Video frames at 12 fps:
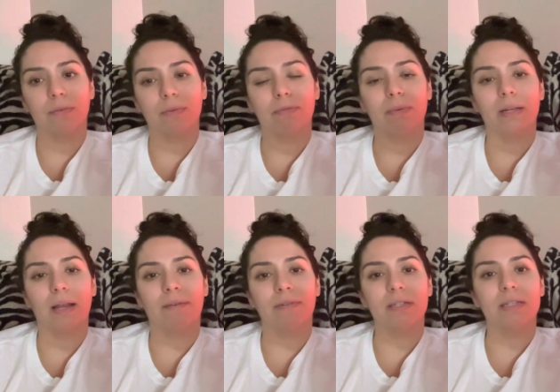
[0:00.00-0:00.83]
We've been
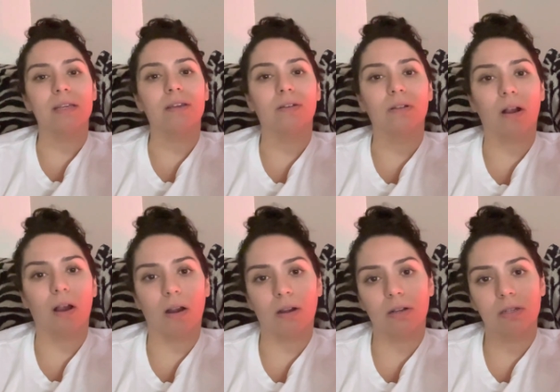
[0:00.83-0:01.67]
having to heal our
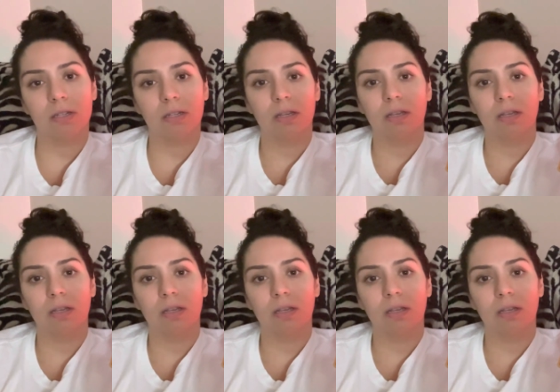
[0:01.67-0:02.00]
hearts